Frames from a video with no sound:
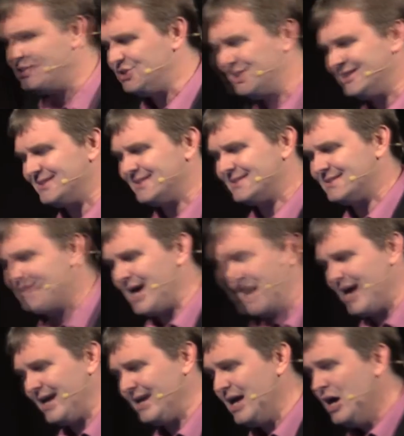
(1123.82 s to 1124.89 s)
Jesus
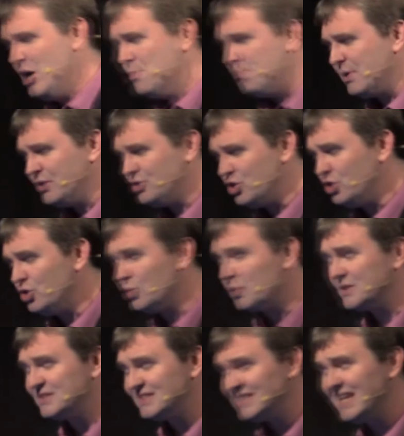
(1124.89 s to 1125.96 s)
died, but do you
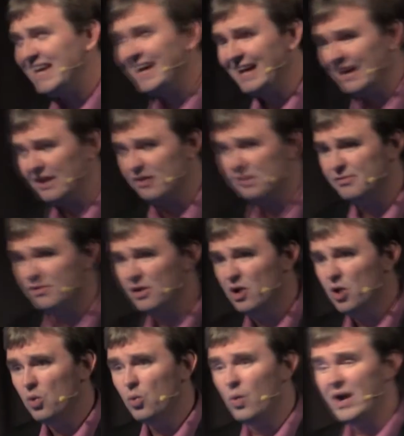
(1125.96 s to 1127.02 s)
receive
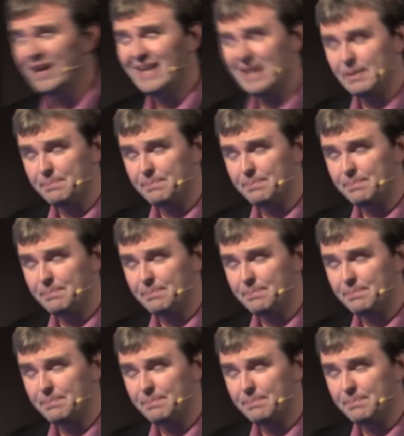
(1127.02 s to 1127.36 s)
what he